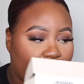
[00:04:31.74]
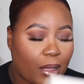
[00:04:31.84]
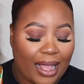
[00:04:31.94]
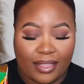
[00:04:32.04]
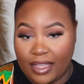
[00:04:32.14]

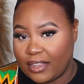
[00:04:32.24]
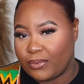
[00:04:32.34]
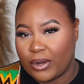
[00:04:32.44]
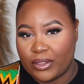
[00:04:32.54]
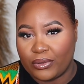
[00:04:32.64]
I think
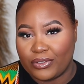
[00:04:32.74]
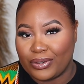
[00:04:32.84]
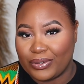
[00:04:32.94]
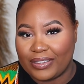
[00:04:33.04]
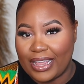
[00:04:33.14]
it's one of those
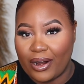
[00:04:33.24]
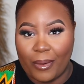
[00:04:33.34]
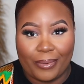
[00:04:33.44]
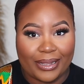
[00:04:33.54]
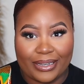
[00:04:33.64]
notes that
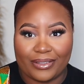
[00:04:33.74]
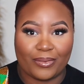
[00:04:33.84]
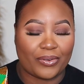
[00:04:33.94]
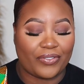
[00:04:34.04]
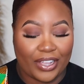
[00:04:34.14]
are blended
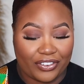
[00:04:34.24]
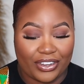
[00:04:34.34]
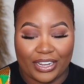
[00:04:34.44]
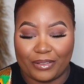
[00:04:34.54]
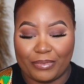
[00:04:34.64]
to
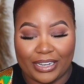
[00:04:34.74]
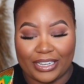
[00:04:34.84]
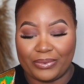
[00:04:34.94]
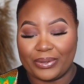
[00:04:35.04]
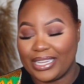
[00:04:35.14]
perfection. It's
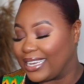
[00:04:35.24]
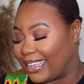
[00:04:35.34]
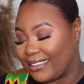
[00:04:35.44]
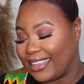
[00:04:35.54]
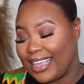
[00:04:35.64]
blended really
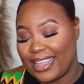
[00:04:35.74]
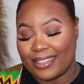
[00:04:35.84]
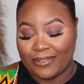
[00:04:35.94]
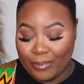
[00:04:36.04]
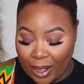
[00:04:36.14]
nicely
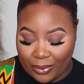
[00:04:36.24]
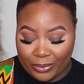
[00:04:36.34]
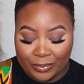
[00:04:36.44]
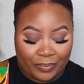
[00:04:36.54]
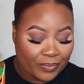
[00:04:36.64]
in the
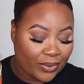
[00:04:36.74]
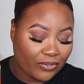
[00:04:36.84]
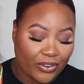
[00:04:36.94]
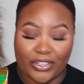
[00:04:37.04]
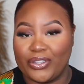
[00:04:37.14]
bottle
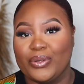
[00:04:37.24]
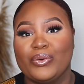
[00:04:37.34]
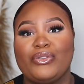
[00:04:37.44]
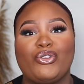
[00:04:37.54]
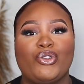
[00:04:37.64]
for
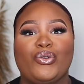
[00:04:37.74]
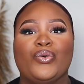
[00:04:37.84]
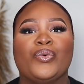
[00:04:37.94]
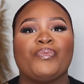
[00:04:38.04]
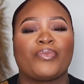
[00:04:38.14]
you
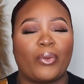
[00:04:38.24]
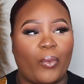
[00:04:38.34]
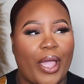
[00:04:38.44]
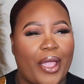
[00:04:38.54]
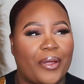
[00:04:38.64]
to
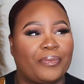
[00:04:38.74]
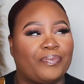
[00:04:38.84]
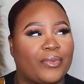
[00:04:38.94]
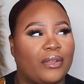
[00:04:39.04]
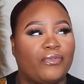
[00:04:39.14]
wear,
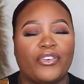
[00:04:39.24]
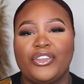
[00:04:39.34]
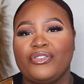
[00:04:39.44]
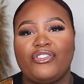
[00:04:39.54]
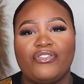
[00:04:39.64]

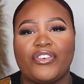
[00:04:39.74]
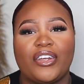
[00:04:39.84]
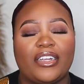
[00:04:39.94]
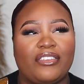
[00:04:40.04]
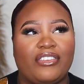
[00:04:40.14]

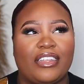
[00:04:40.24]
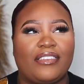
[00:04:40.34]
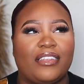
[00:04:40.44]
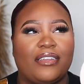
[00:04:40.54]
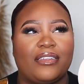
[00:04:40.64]
for
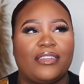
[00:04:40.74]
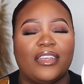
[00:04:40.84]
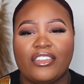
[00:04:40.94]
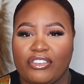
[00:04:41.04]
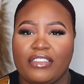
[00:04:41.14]
just
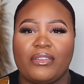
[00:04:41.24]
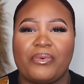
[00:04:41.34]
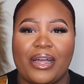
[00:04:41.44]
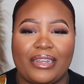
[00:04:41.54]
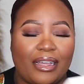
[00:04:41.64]
to
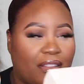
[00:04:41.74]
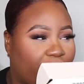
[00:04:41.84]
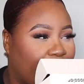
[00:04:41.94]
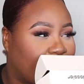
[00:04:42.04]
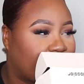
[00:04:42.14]
round out the
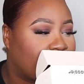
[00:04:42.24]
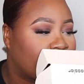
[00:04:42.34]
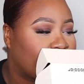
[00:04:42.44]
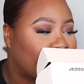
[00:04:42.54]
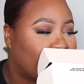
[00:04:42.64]

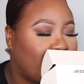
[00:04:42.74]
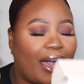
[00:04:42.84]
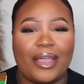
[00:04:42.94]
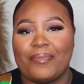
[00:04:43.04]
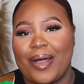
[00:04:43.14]
fragrance.
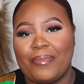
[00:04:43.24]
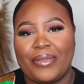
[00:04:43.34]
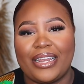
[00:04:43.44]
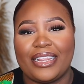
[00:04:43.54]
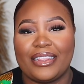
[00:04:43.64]
Now, in my
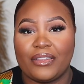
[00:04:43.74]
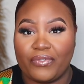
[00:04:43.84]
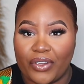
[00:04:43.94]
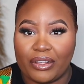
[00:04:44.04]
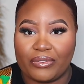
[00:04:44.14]
opinion,
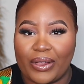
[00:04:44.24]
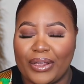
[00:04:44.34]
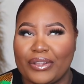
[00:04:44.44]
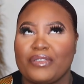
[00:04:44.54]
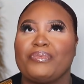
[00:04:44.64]
this fragrance right
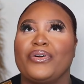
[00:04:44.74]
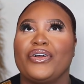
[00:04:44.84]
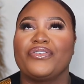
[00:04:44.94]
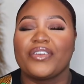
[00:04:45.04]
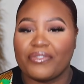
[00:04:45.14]
here is
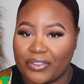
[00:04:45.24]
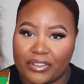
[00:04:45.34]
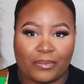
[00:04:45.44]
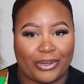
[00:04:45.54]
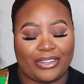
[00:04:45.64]
perfect for
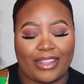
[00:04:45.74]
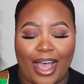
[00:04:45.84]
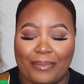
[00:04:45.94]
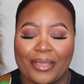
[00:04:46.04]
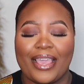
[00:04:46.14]
the springtime.